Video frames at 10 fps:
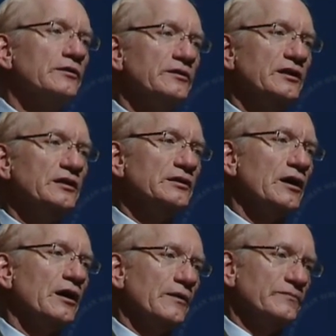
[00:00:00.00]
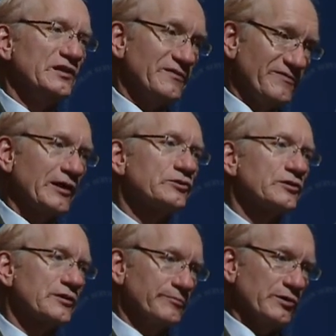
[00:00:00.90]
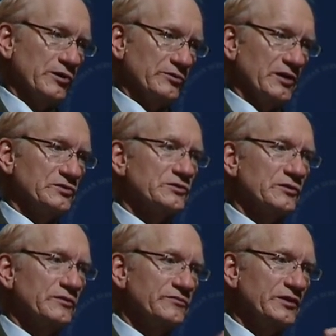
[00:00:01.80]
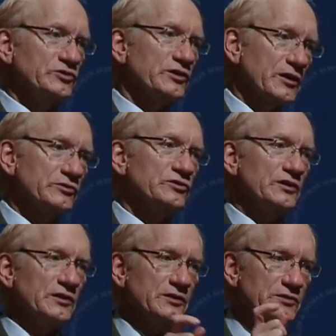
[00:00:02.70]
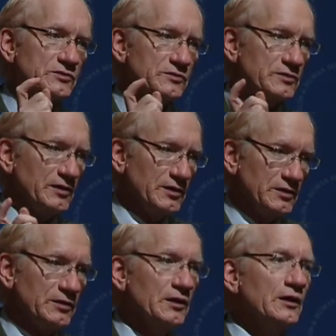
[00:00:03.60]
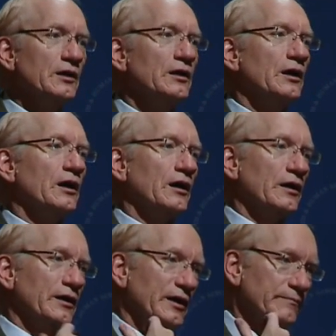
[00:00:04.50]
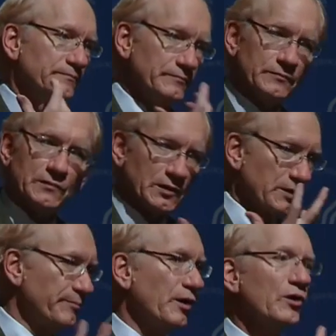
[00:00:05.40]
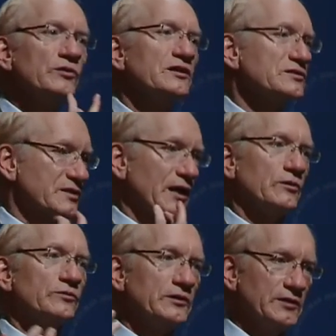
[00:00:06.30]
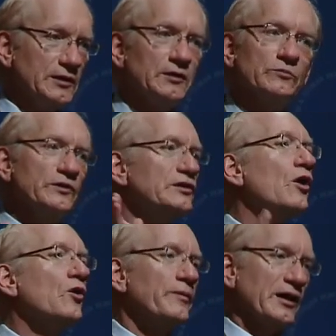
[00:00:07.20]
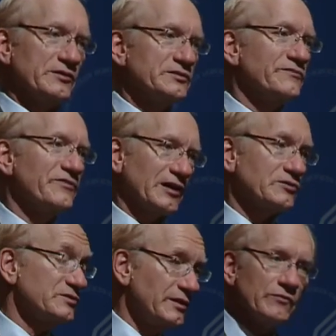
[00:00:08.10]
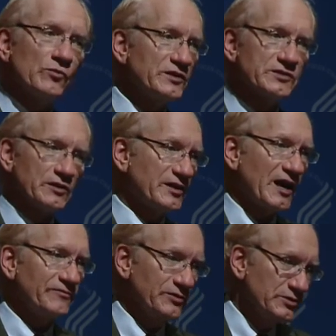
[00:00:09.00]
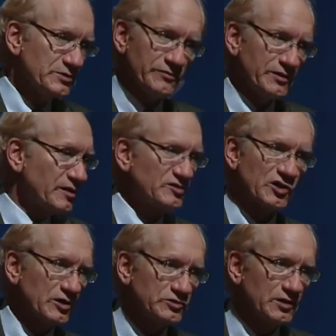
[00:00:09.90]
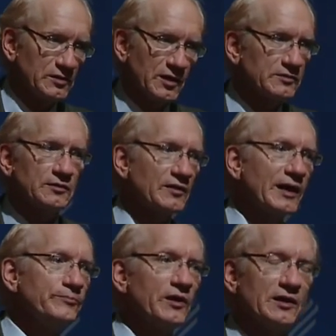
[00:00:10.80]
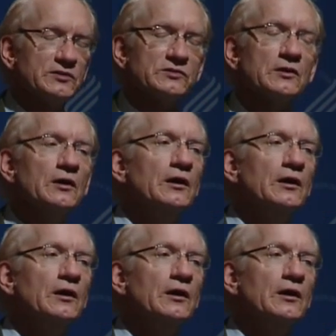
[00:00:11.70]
the, uh, the effector components. So the VGRGs, the, uh, the components that really we know about as effectors, even ones that are not fused to VGRG, like the lipase,